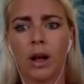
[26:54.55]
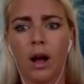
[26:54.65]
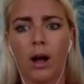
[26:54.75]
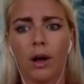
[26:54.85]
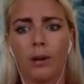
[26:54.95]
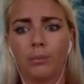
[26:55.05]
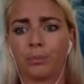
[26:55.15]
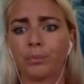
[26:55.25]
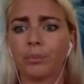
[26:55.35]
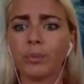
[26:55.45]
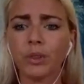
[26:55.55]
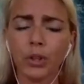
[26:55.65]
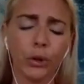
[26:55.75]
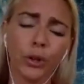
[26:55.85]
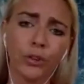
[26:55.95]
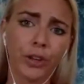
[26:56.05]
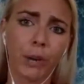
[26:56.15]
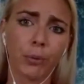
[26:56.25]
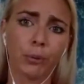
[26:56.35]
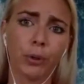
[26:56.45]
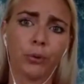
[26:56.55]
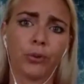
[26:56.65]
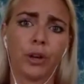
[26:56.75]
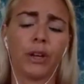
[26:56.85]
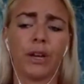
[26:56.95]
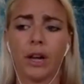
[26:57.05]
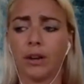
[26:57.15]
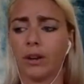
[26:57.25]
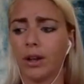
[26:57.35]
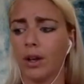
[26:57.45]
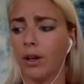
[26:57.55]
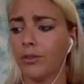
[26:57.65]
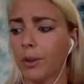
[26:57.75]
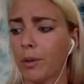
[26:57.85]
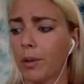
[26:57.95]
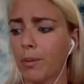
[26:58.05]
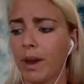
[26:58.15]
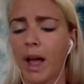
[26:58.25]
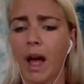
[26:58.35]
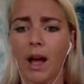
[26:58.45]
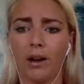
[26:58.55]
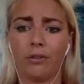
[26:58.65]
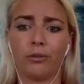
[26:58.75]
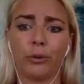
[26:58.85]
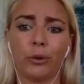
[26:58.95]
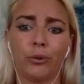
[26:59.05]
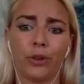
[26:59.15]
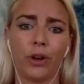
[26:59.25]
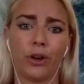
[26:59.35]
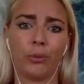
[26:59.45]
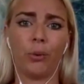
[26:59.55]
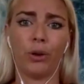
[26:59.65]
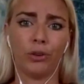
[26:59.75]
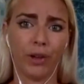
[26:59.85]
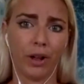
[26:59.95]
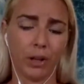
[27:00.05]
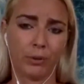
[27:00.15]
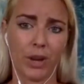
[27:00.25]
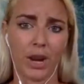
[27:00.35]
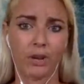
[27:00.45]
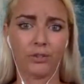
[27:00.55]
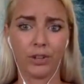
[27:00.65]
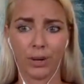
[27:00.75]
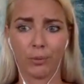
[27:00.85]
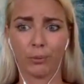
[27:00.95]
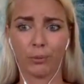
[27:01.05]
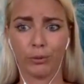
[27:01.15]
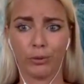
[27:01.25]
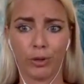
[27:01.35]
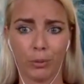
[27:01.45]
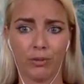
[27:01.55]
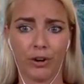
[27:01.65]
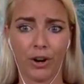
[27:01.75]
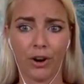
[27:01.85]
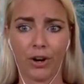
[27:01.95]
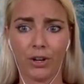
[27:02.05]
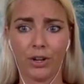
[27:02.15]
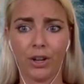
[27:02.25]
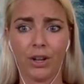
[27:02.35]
You can dig up the roots. Again, some of them may have roots that are well-developed and digging up the roots is going to be very hard.